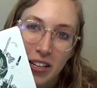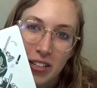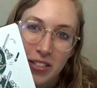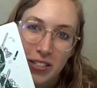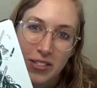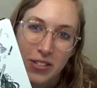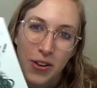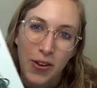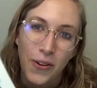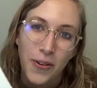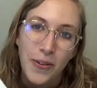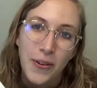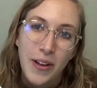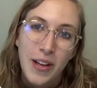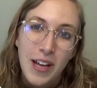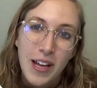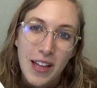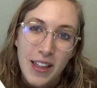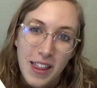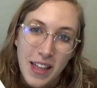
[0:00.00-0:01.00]
So
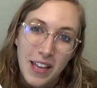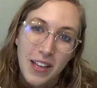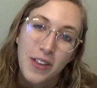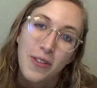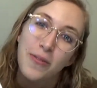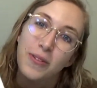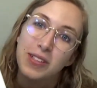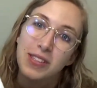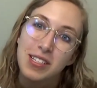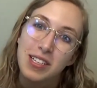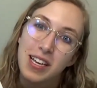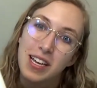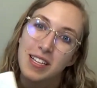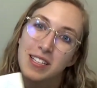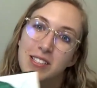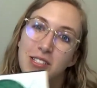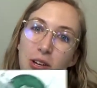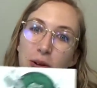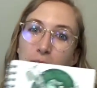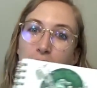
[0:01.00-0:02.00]
thank you once
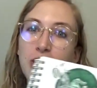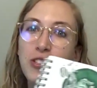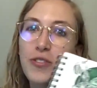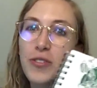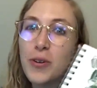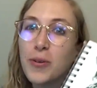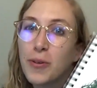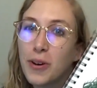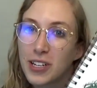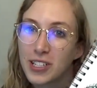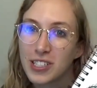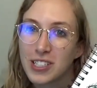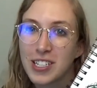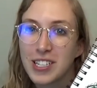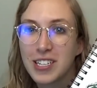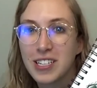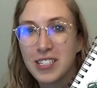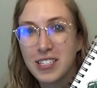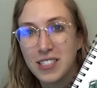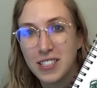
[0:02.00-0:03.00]
again so much for watching.